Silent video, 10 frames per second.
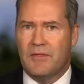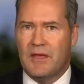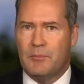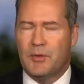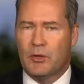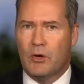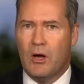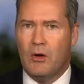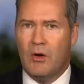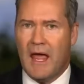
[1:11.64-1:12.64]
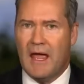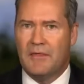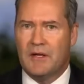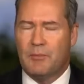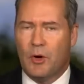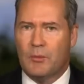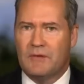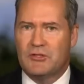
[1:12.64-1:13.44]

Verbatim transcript: the Bureau and the Department of